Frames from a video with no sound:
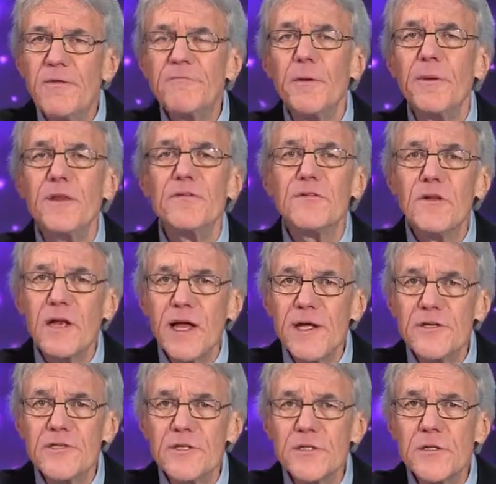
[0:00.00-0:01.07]
from
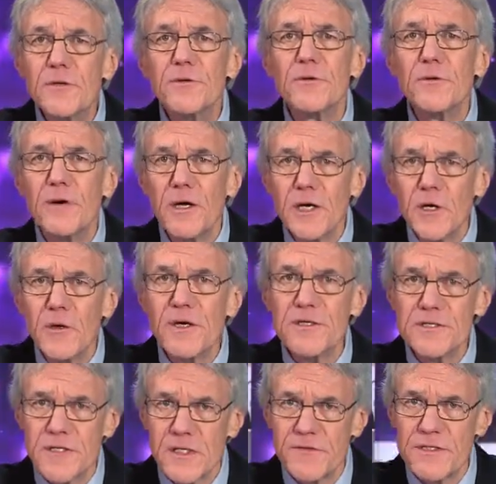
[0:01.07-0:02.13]
installation through ongoing
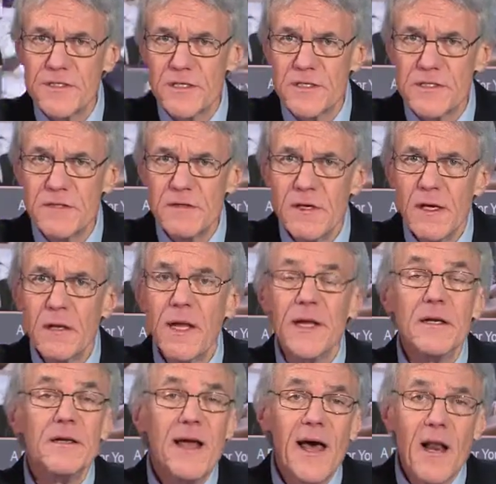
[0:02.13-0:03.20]
services
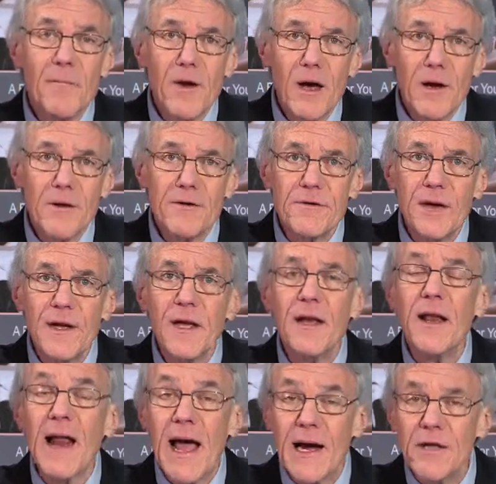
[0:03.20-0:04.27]
like data monitoring
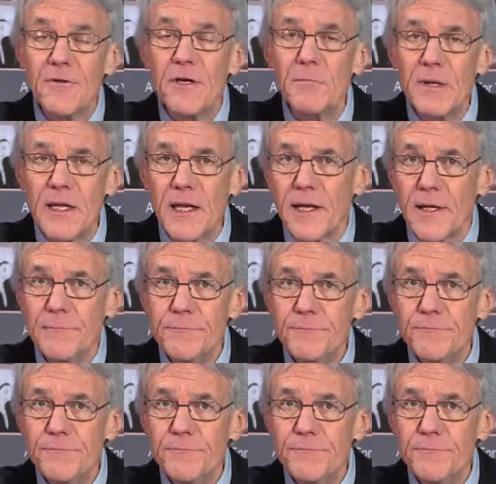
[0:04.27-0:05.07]
and accurate billing.